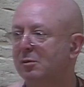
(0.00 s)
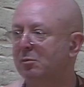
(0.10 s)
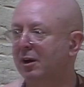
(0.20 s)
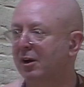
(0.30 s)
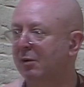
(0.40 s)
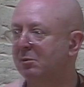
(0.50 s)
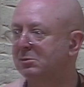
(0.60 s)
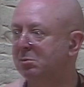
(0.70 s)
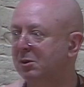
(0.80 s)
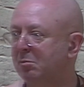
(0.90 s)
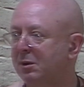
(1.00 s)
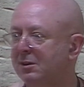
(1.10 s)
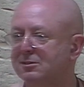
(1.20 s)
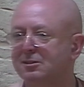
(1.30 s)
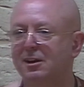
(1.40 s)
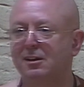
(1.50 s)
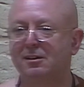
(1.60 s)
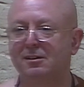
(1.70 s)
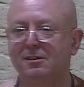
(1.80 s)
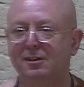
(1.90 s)
must be the biggest thing
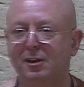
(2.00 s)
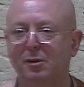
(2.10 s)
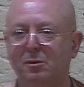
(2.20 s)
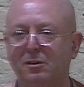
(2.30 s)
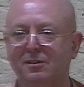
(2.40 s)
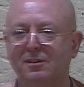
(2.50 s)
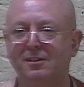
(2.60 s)
in the world."